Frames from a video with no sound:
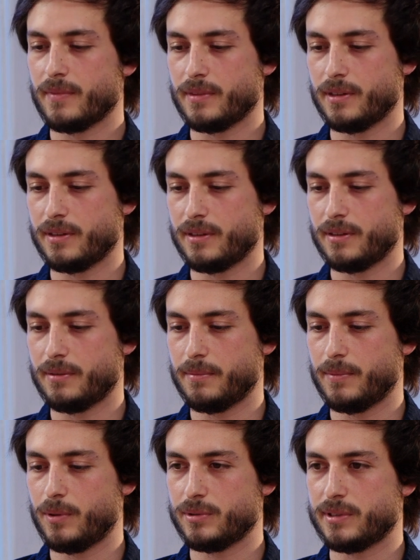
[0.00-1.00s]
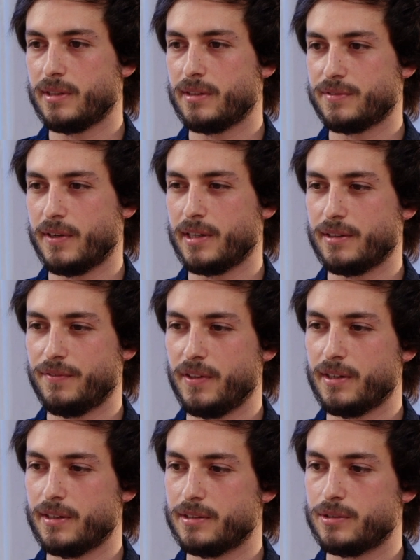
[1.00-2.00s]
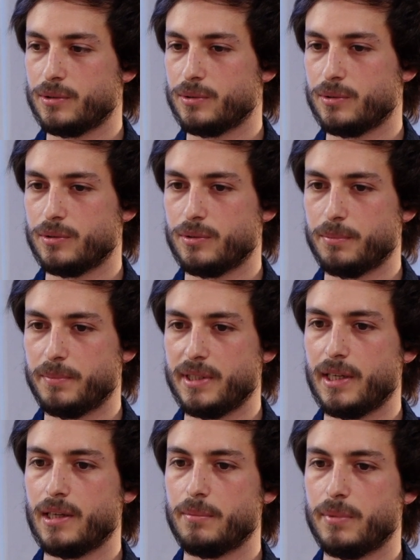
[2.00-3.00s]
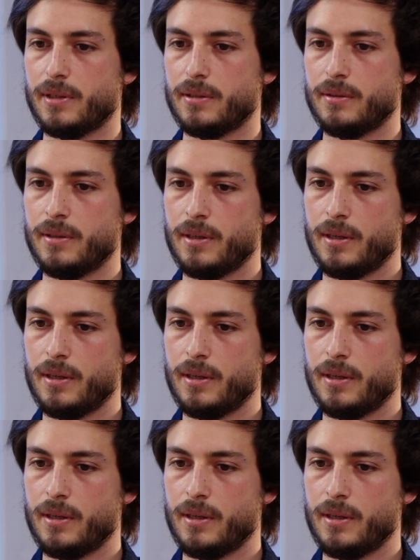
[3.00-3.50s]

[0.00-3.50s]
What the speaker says: the most satisfying thing is to be able